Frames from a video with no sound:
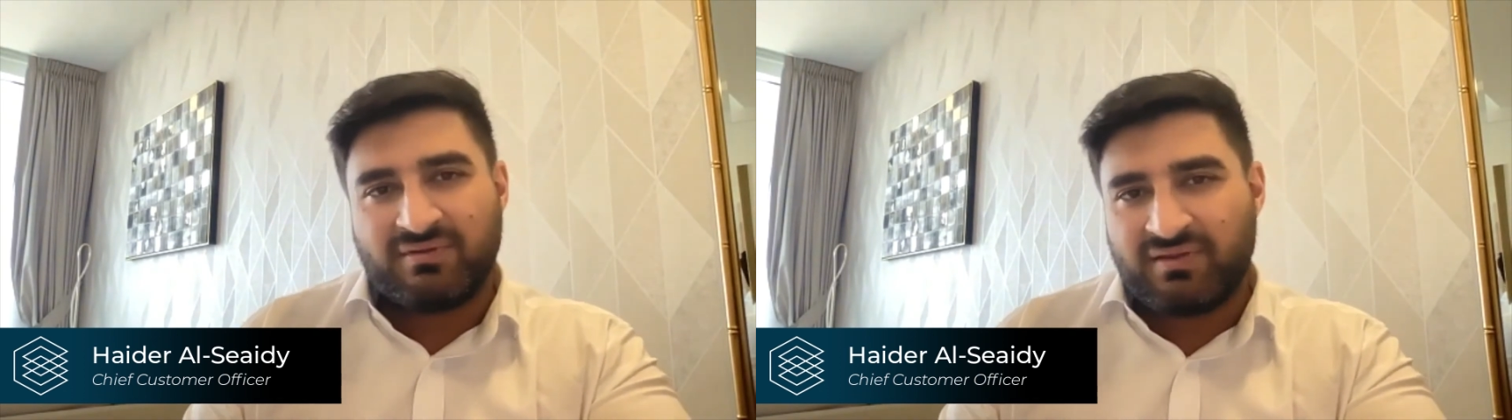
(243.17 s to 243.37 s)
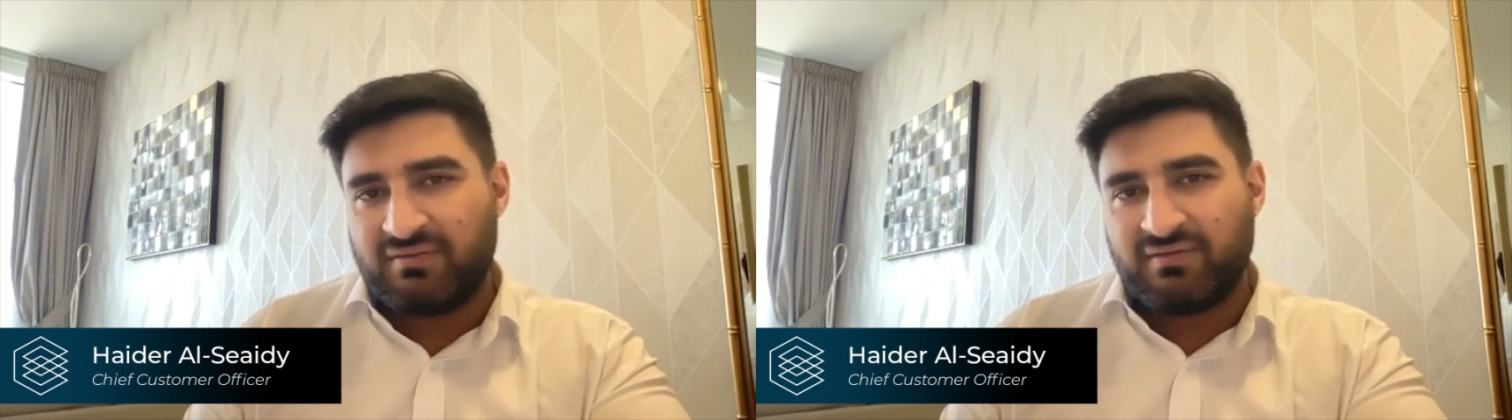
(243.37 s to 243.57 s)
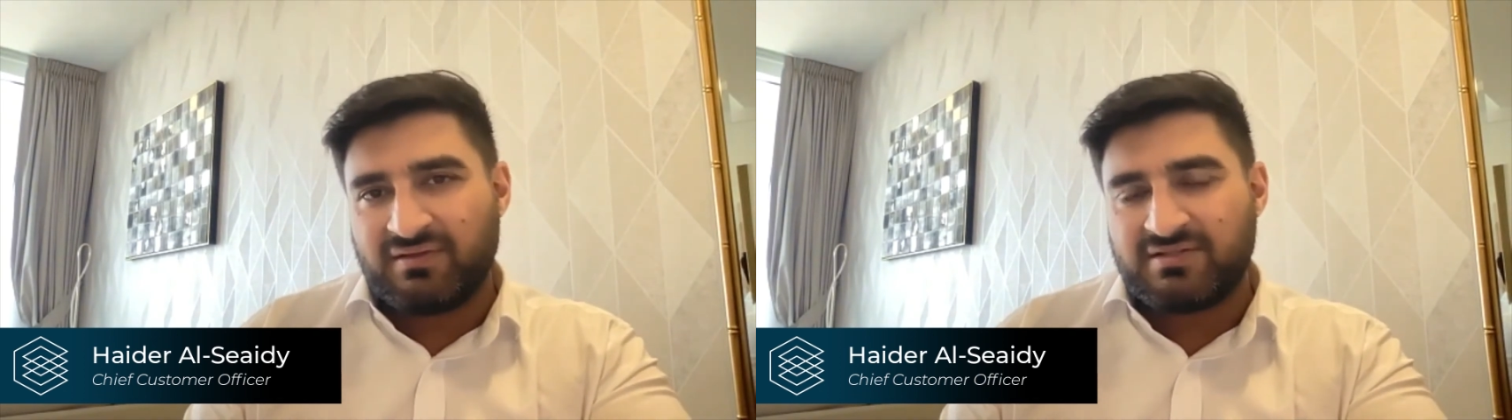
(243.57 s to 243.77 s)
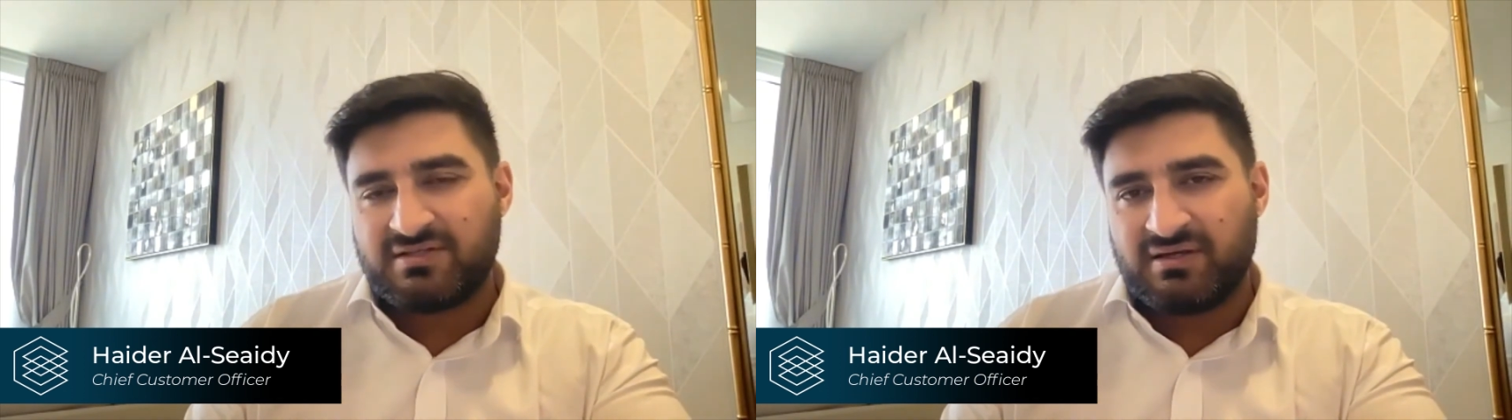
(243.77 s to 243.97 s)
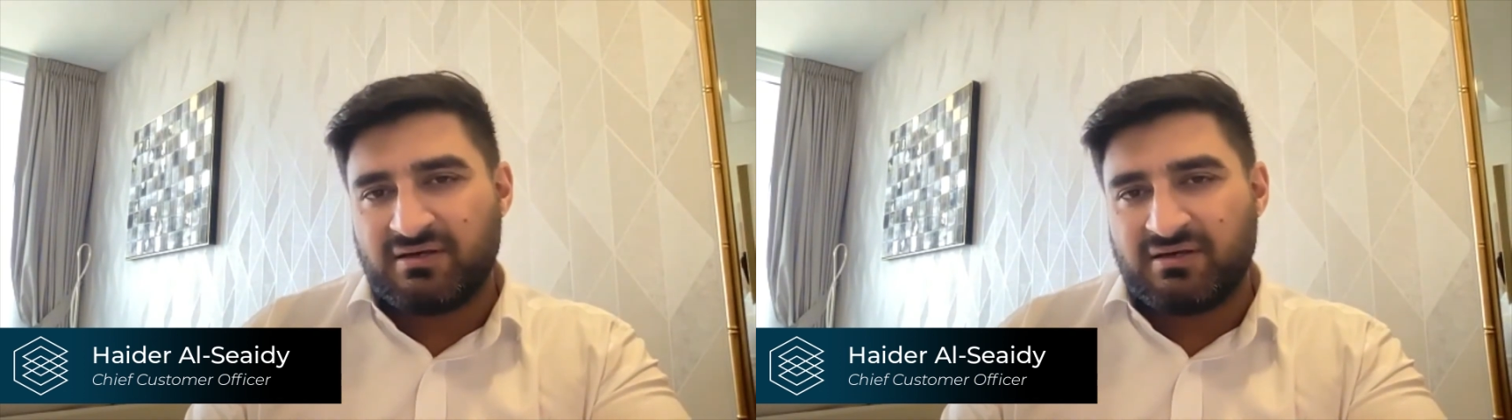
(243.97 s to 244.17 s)

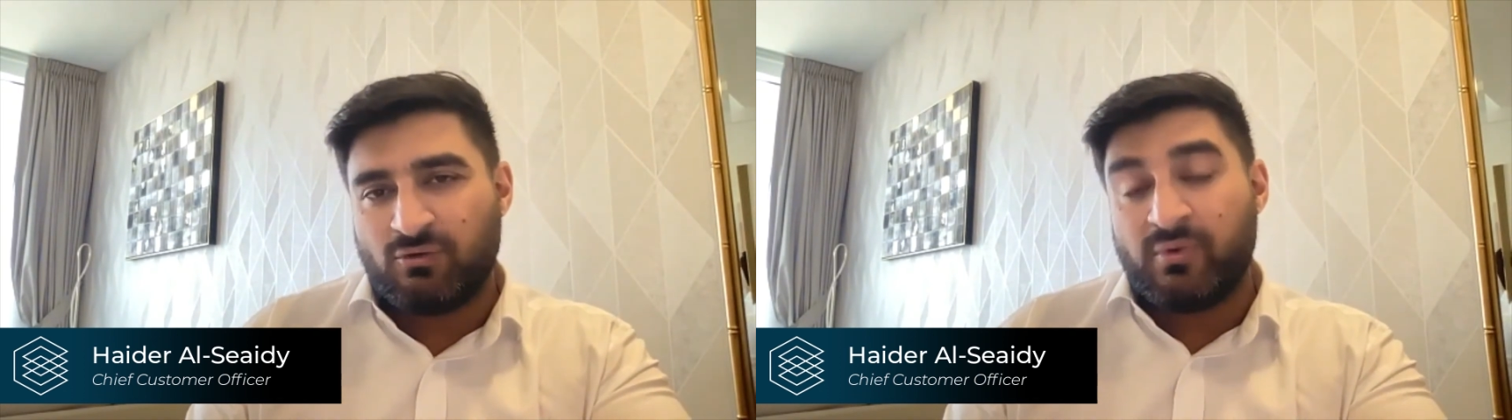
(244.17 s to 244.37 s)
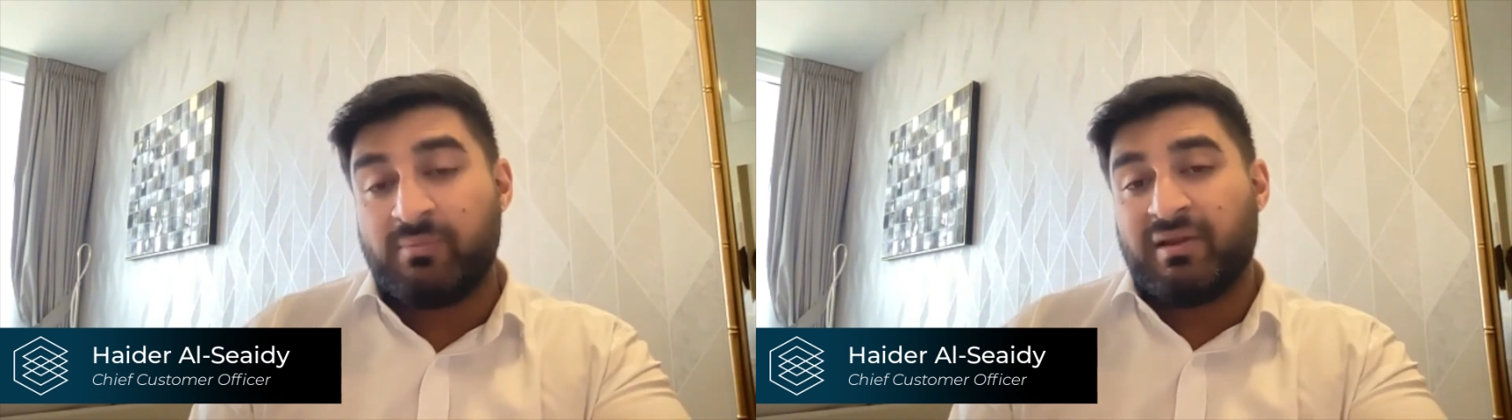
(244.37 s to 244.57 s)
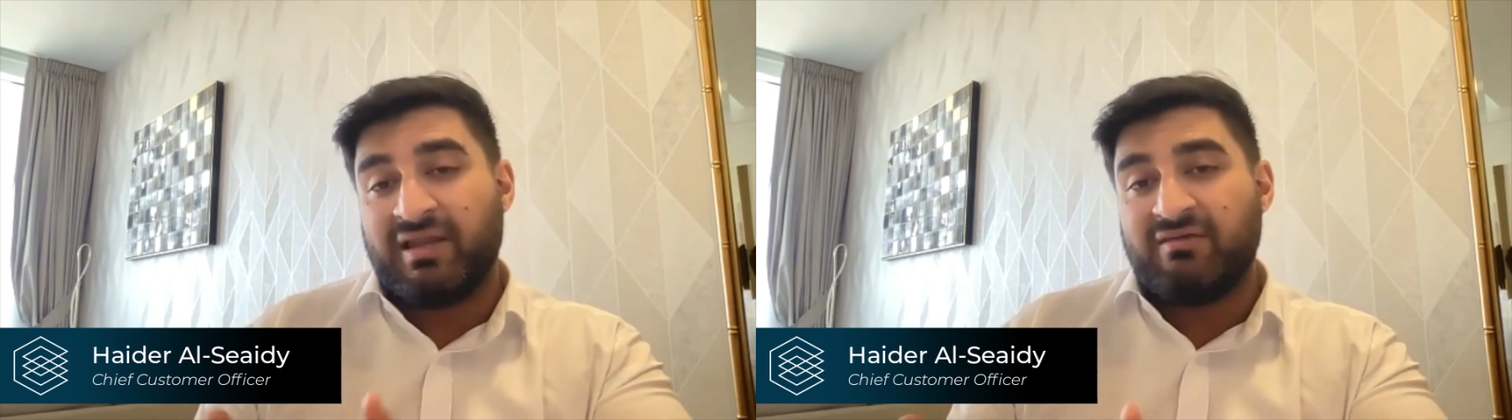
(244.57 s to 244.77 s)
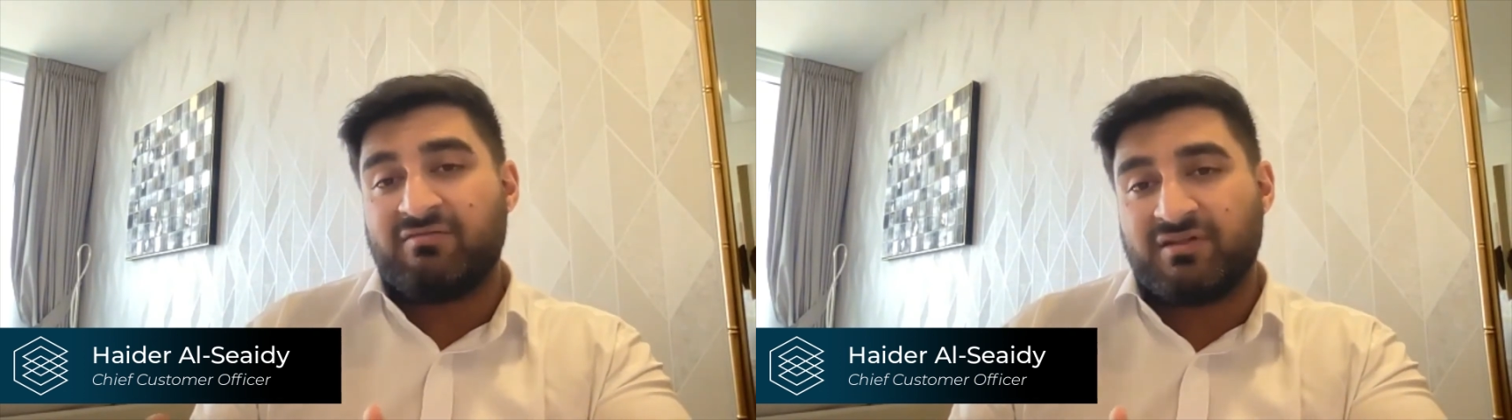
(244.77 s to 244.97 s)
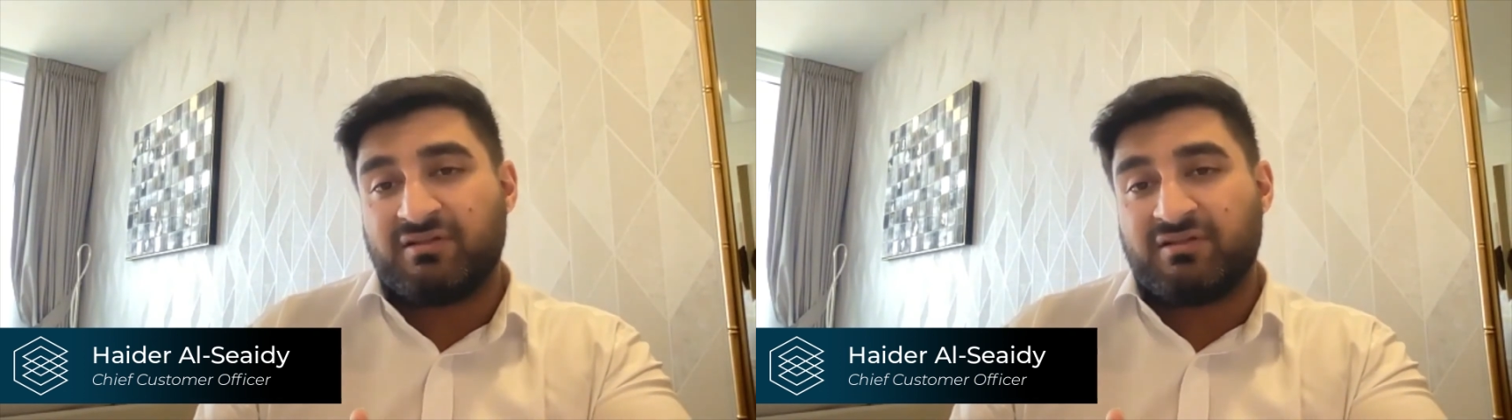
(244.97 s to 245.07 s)
or we believe that